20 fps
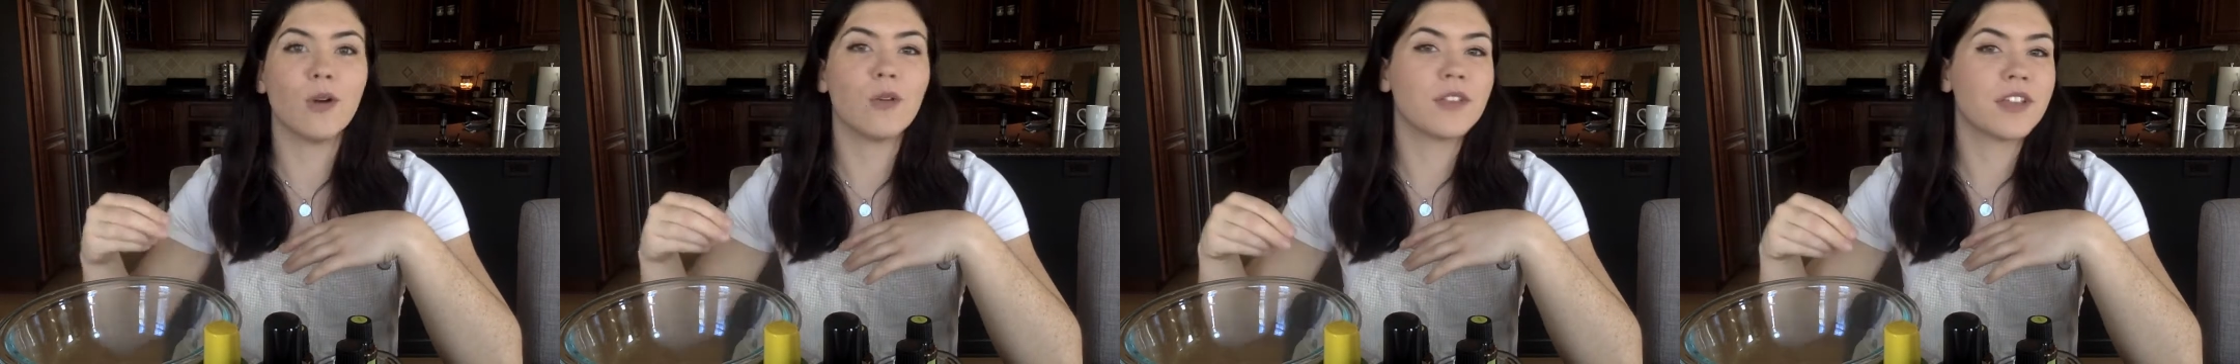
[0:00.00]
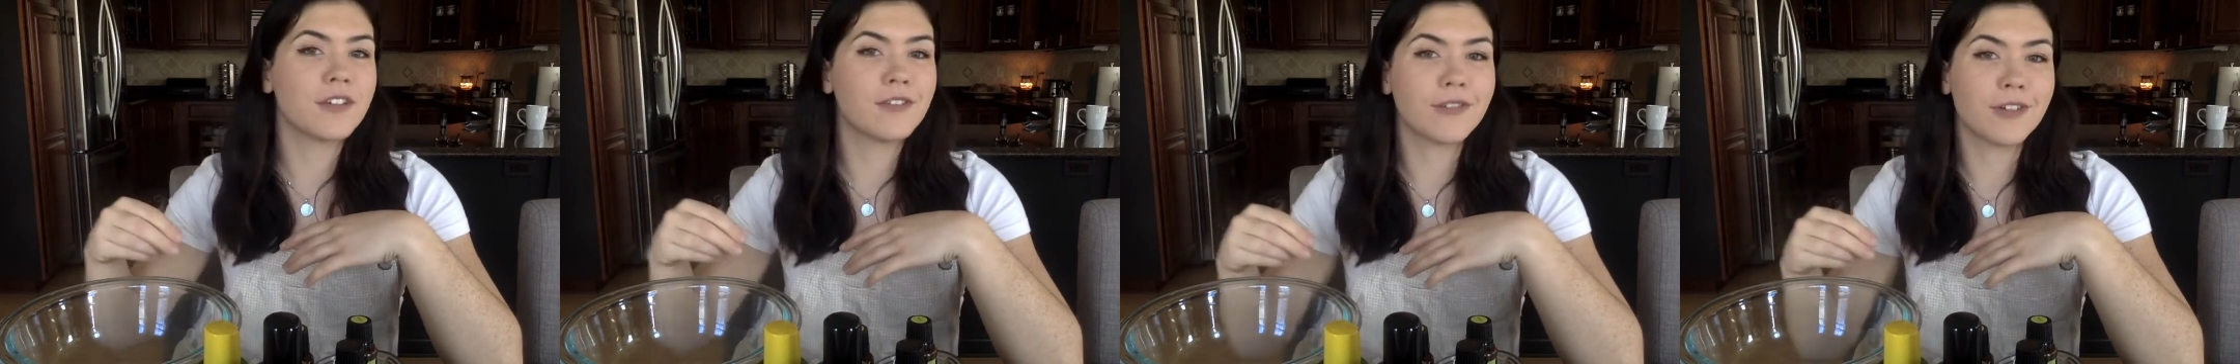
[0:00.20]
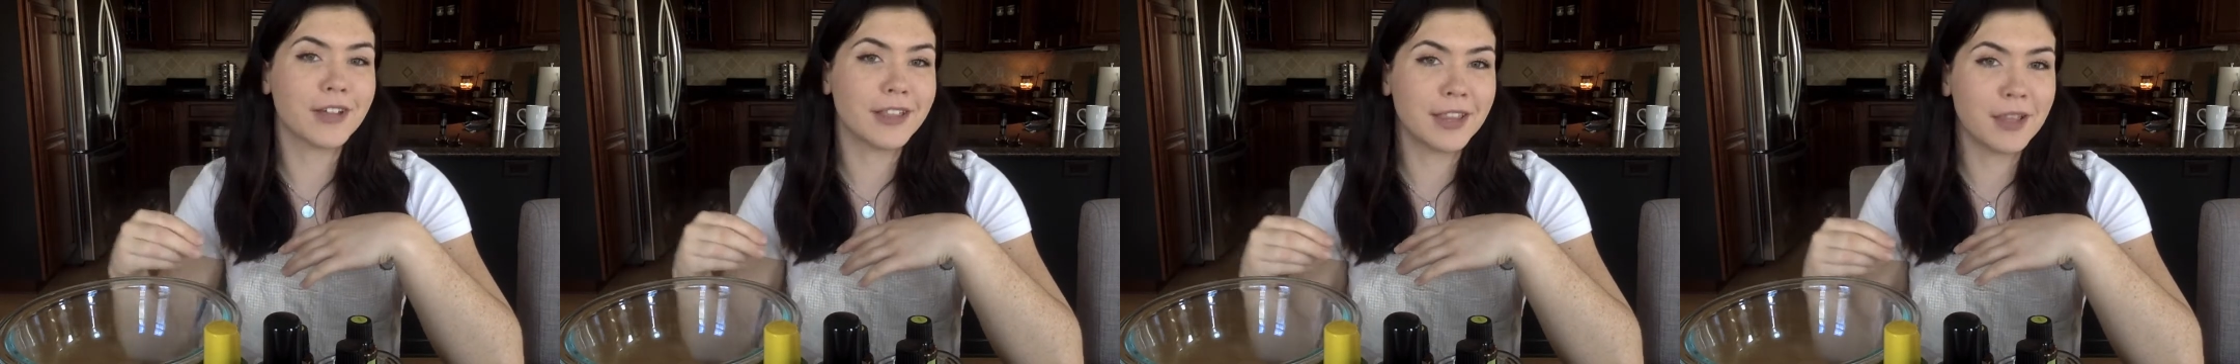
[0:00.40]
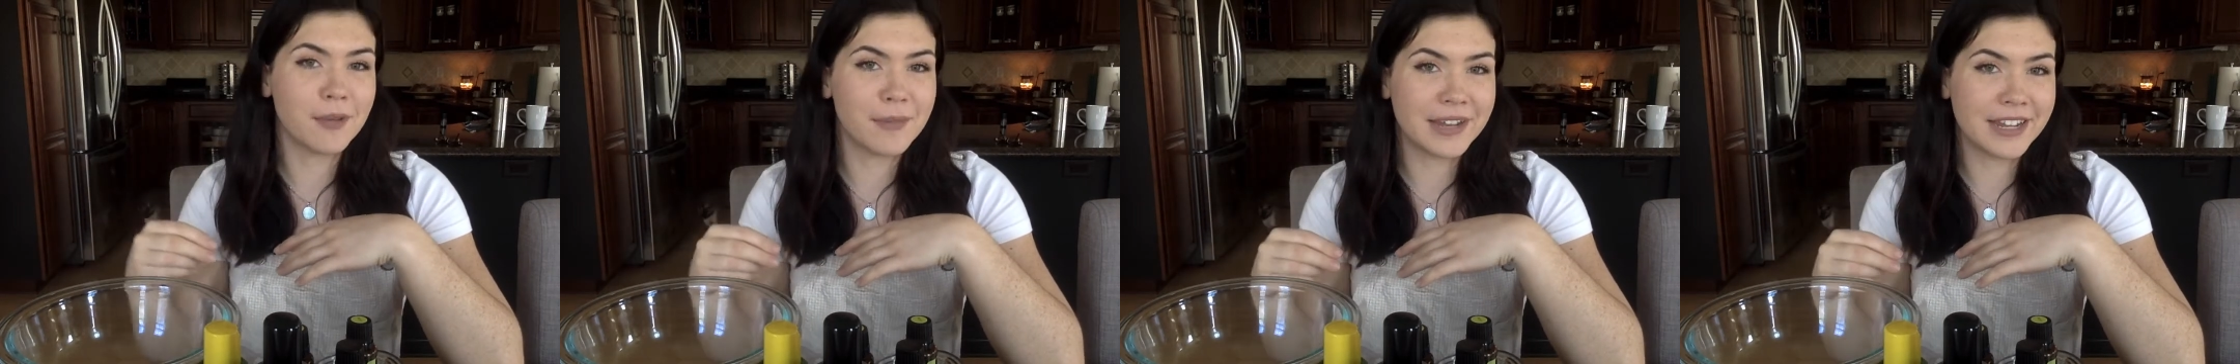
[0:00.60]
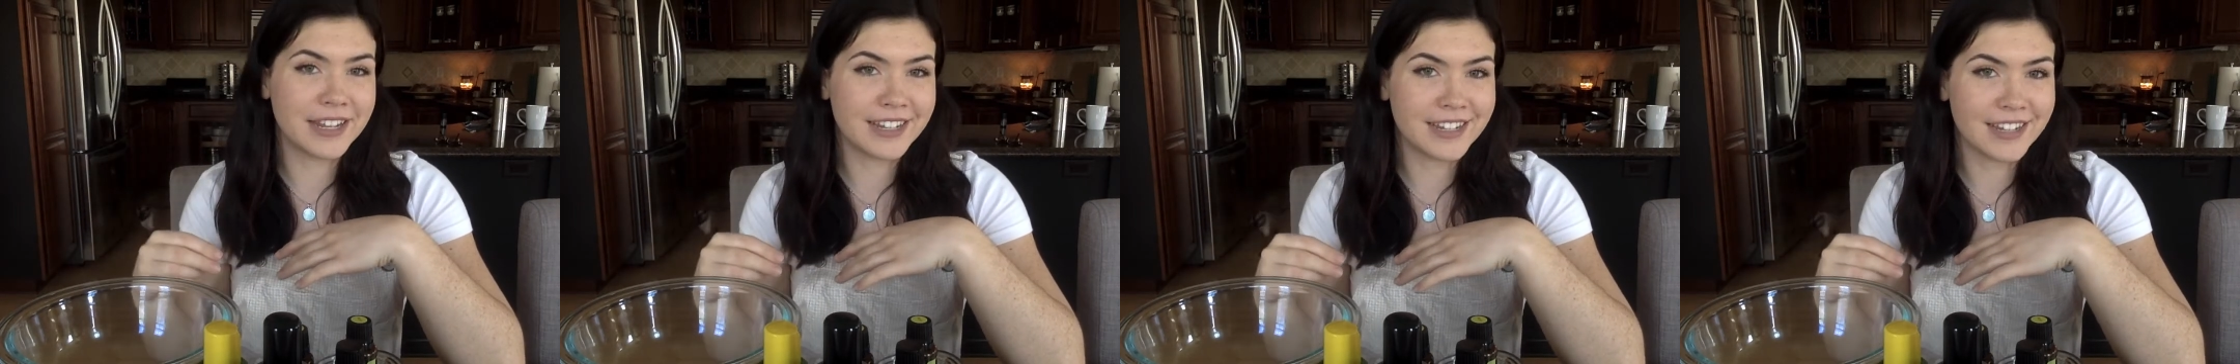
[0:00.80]
only for a
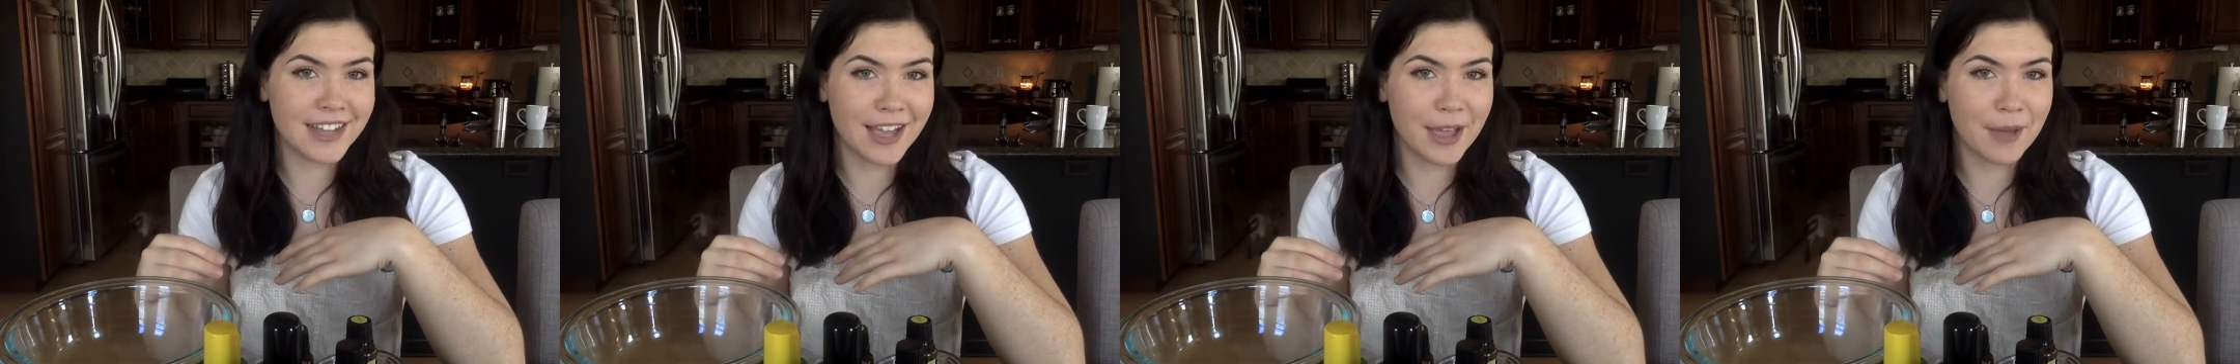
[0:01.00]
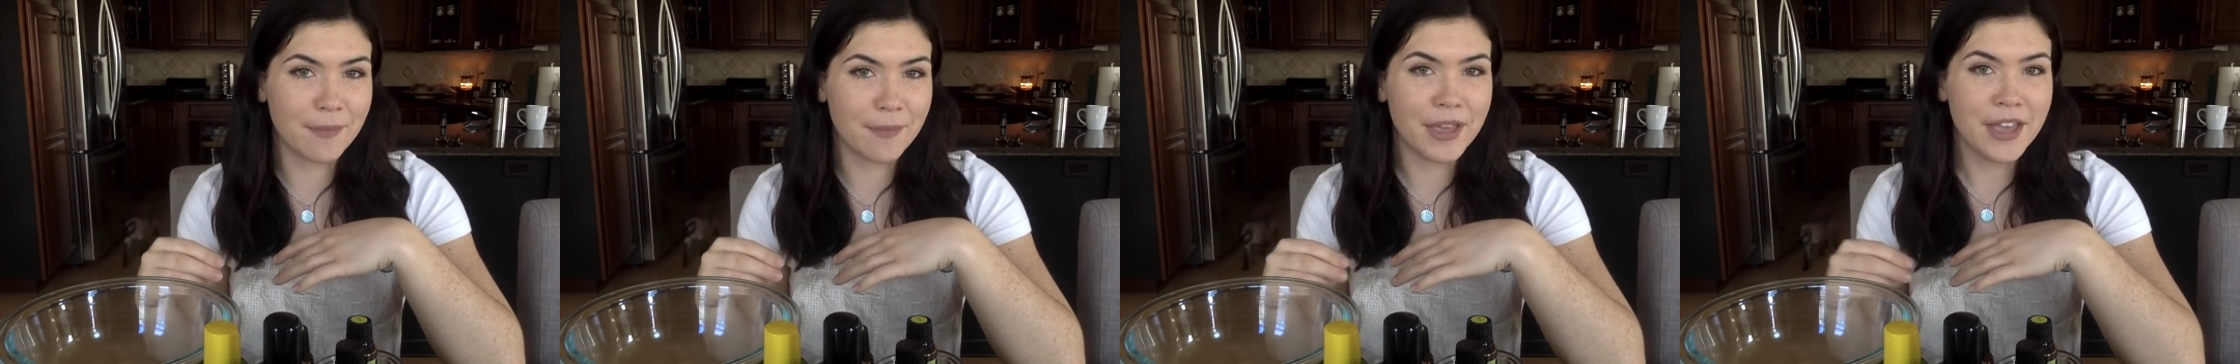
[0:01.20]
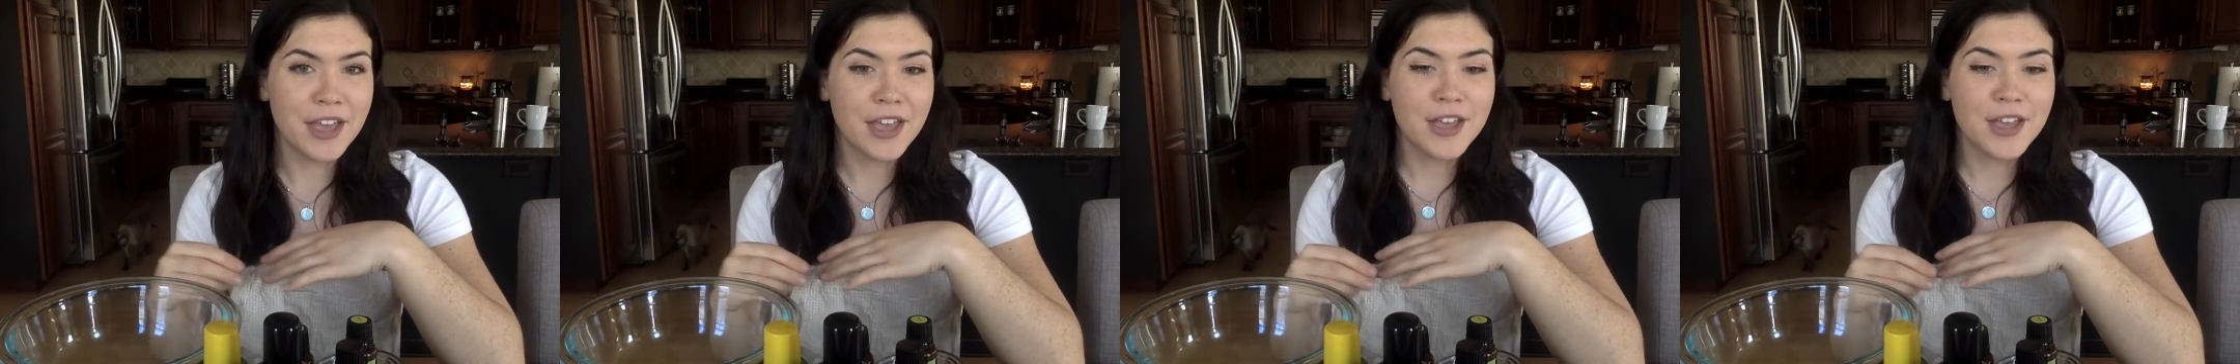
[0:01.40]
limited time.